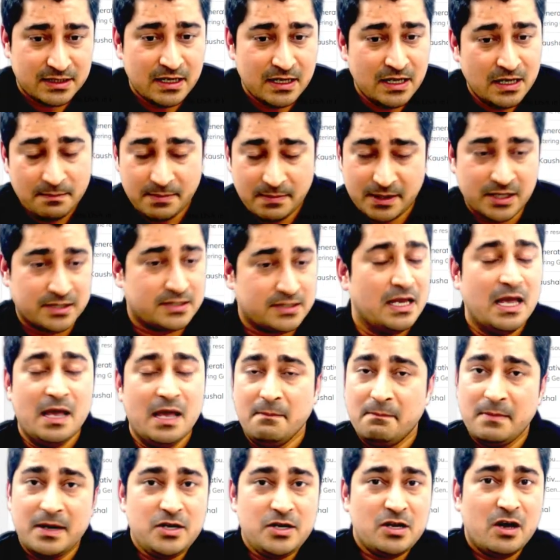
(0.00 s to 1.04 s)
because
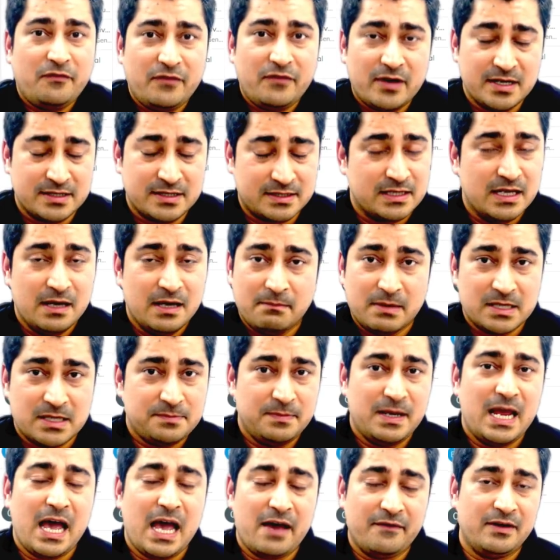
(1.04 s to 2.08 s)
many of us must be
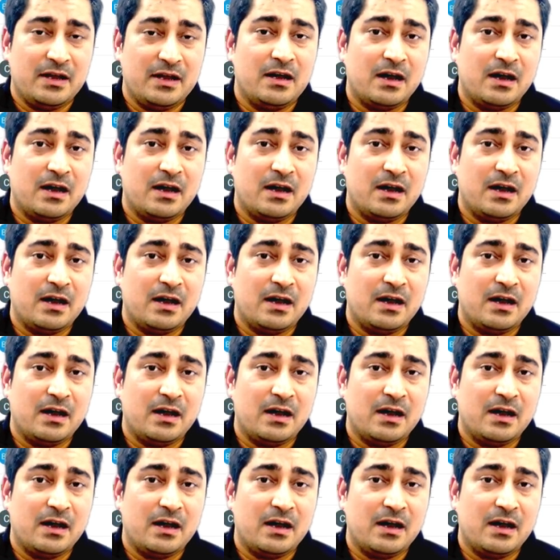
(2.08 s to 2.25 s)
having